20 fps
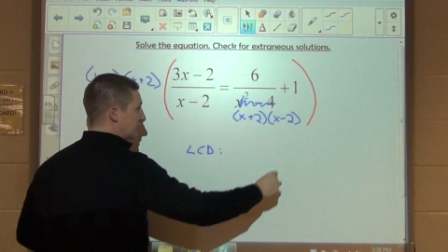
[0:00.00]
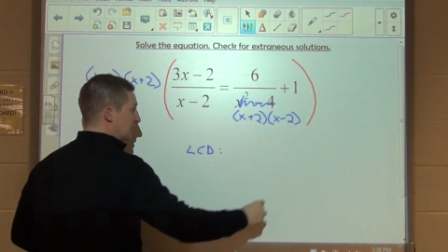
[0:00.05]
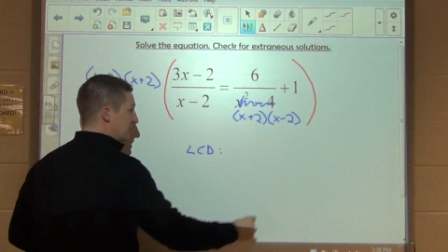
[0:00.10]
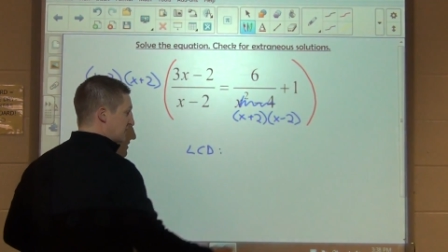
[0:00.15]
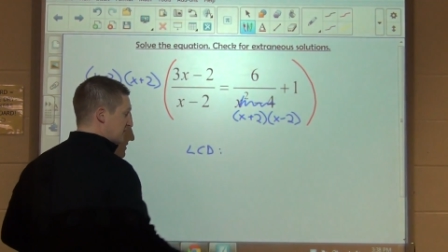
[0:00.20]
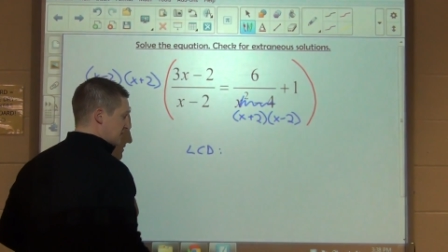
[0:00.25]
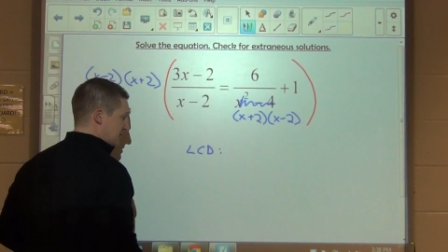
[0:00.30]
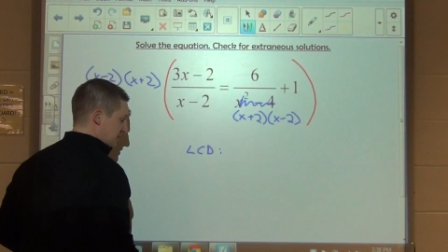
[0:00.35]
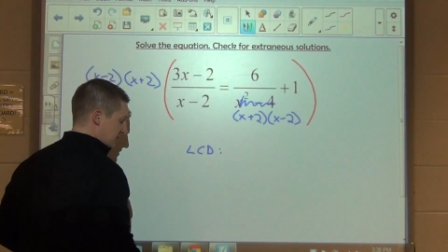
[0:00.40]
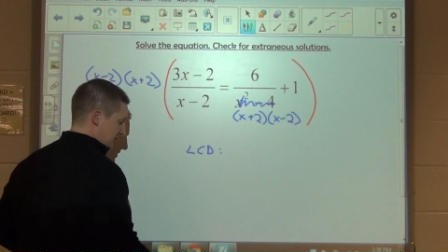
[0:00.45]

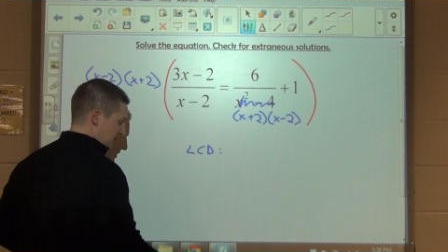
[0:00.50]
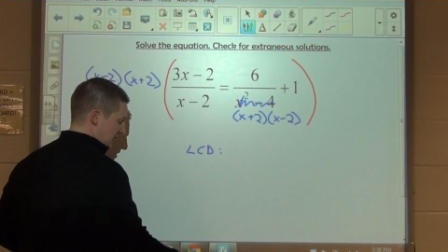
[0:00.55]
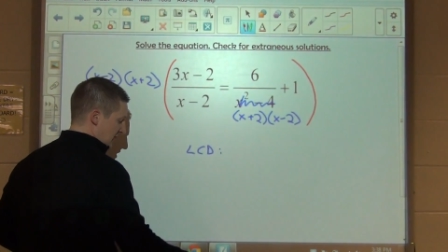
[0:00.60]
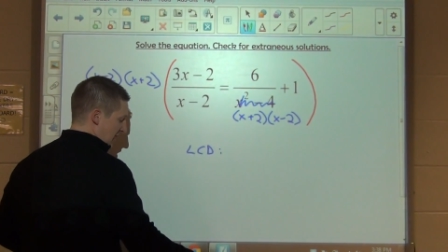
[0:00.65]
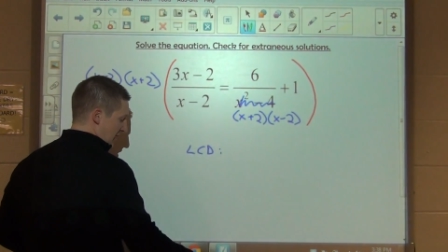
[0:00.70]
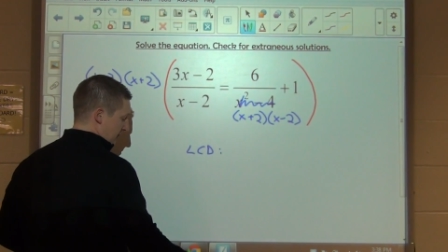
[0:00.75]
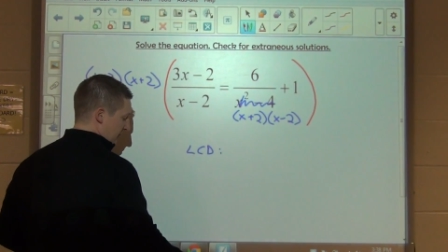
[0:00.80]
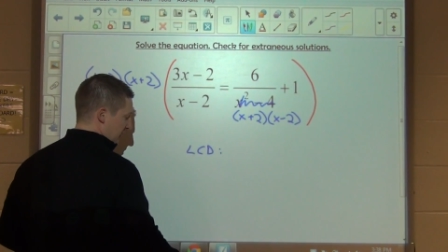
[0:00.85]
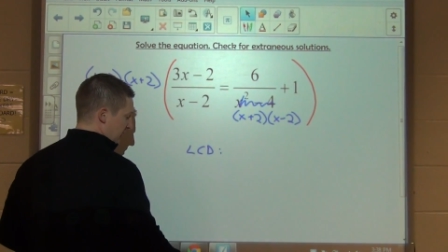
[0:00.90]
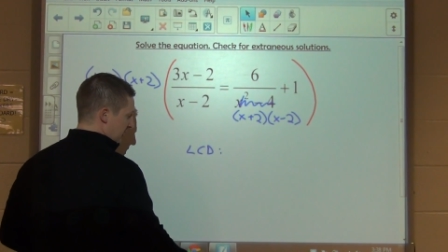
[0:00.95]
least
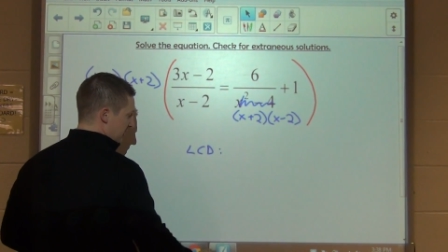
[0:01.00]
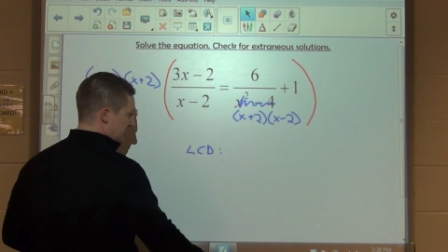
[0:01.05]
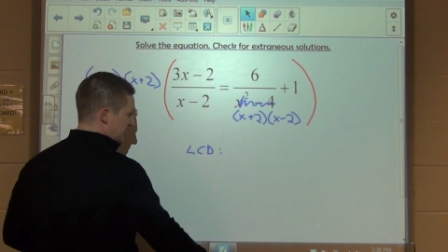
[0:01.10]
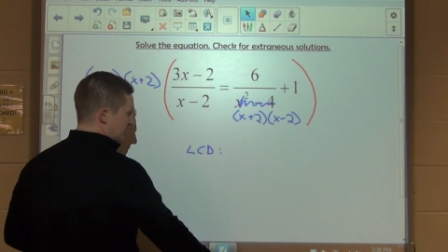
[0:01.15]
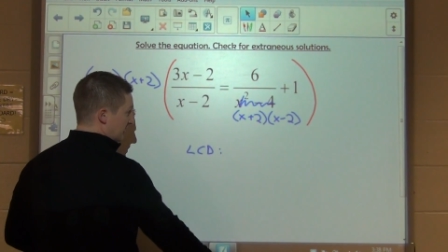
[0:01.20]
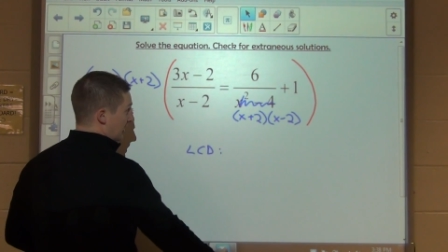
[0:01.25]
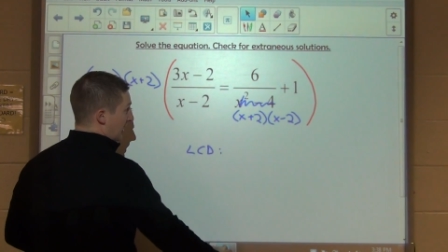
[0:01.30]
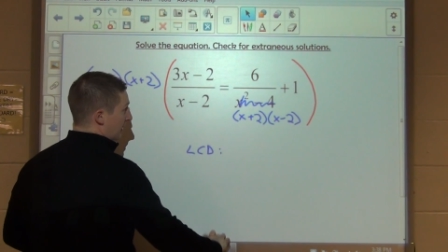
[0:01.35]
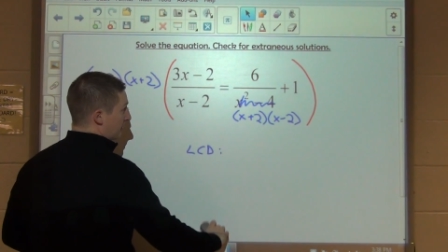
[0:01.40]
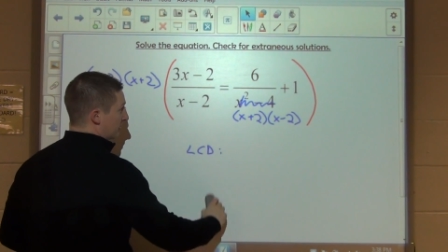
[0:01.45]
common
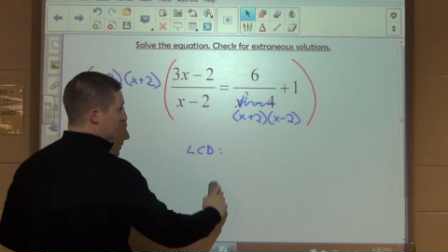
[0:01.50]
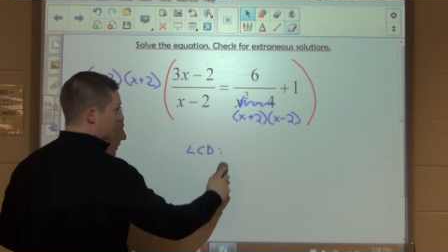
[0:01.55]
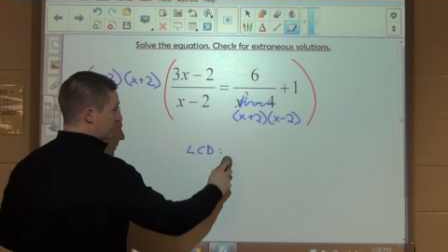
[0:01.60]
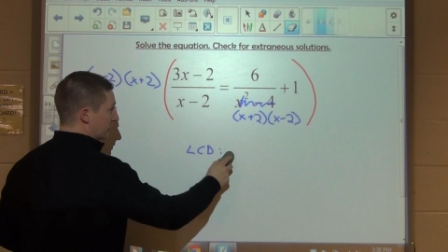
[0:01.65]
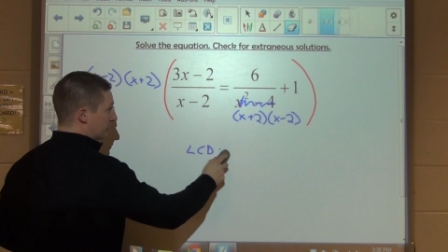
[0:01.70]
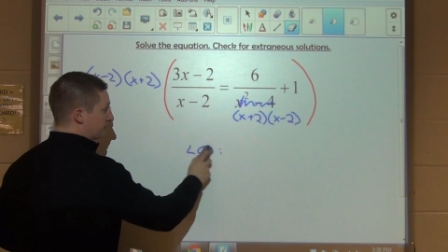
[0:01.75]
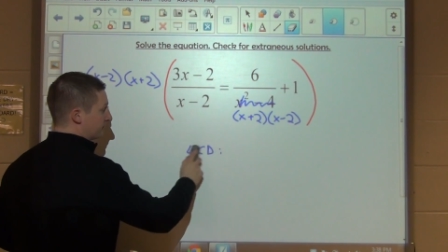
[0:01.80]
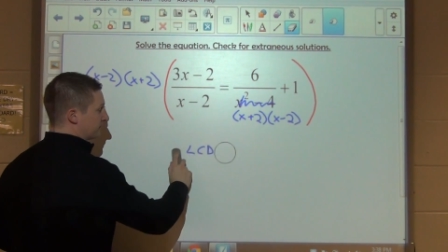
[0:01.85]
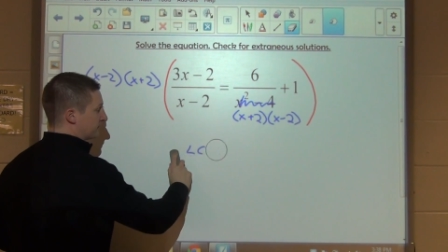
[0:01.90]
denominator.